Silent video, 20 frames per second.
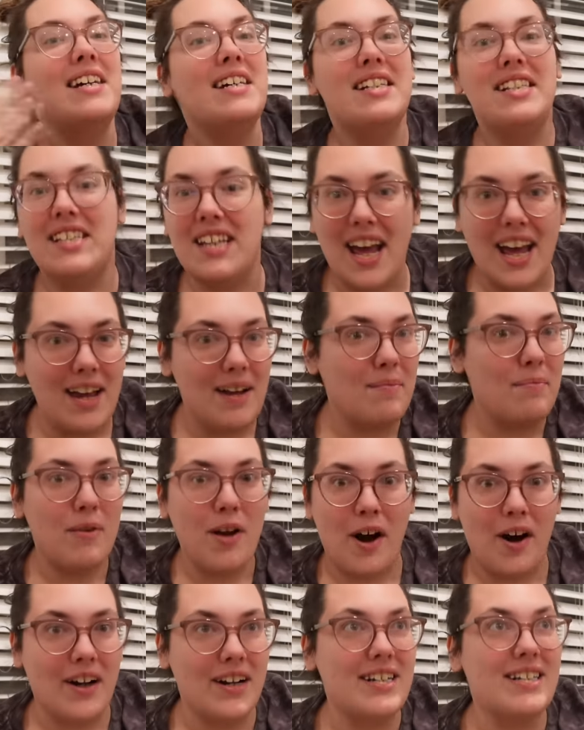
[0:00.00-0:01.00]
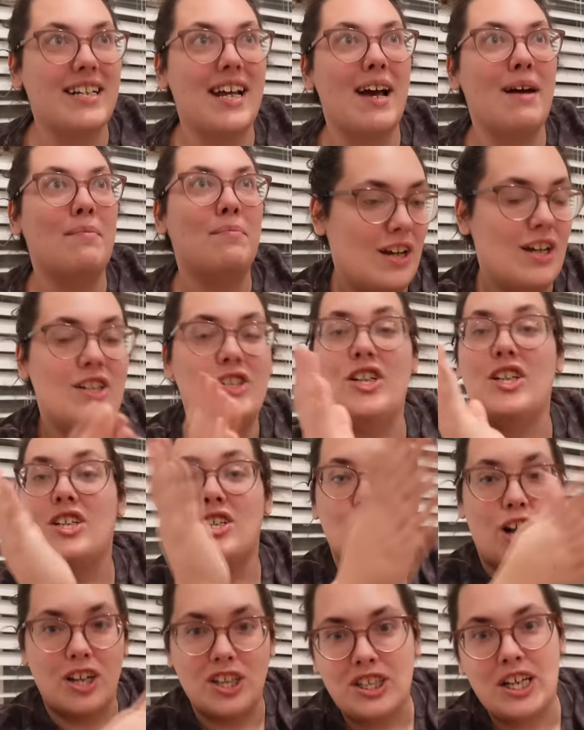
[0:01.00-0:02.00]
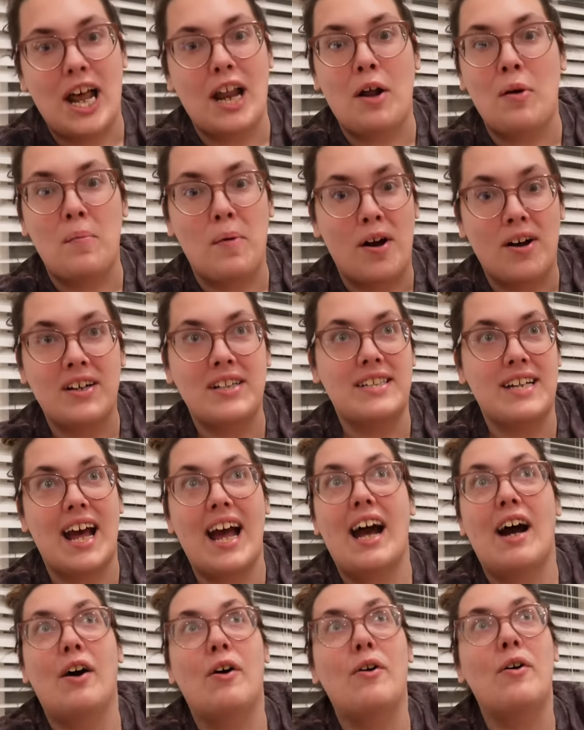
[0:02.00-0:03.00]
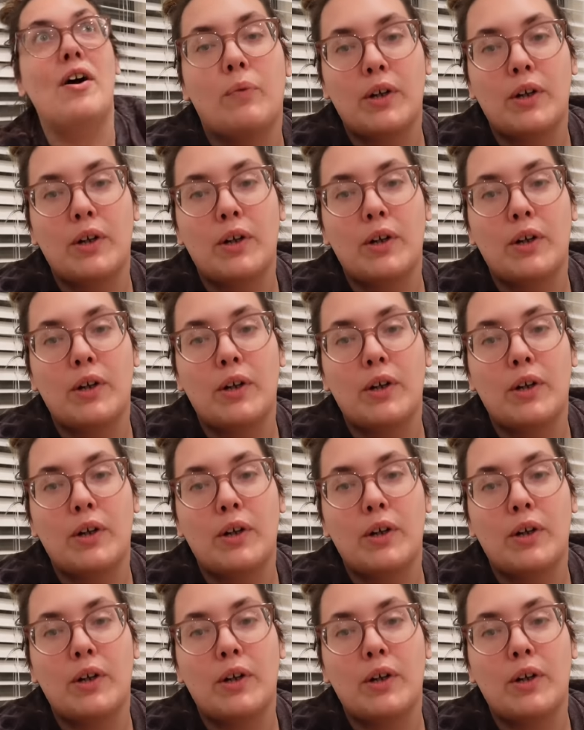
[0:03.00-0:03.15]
Same concept, just not shadow boxed out.